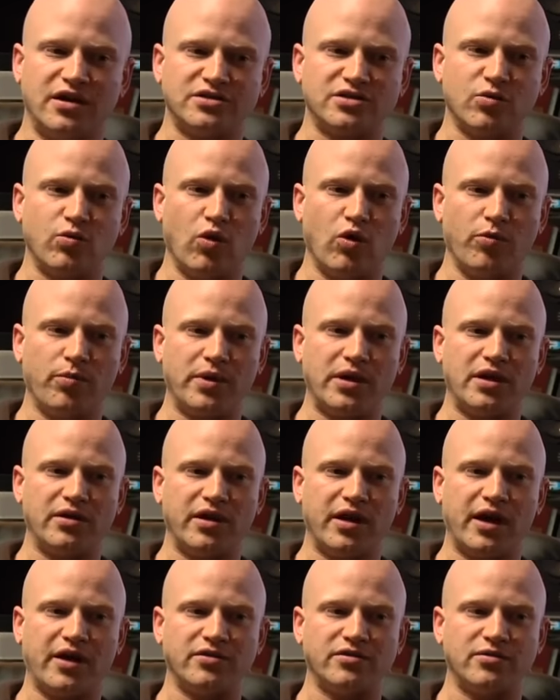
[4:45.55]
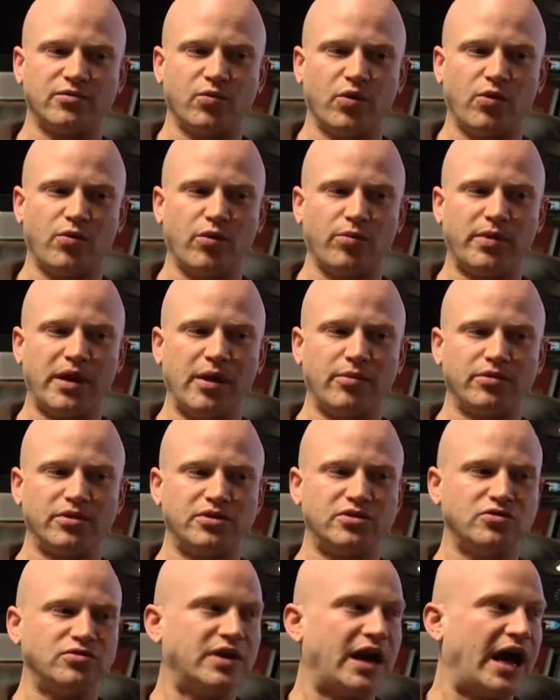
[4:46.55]
So what we'll be able
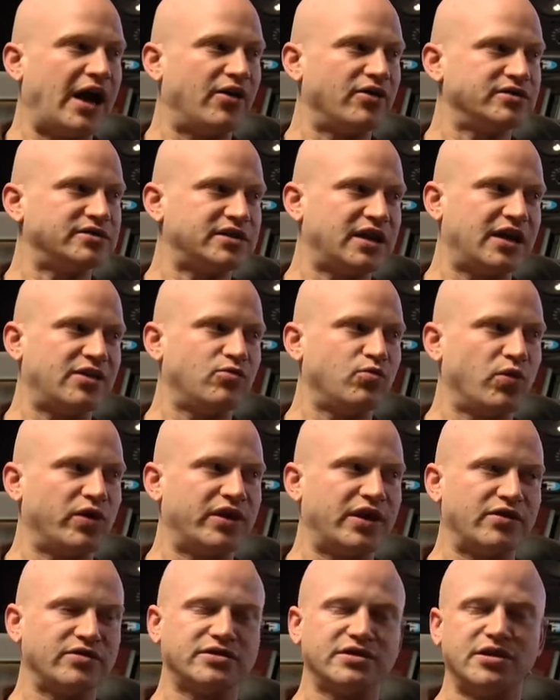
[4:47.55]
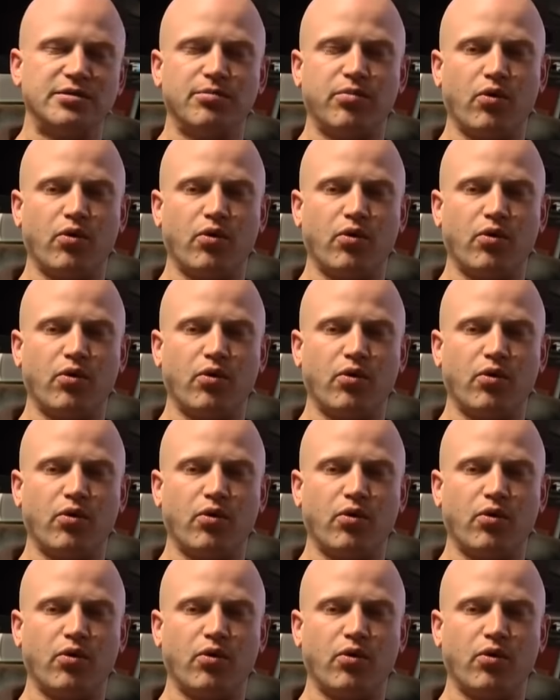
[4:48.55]
to do now is that when there's an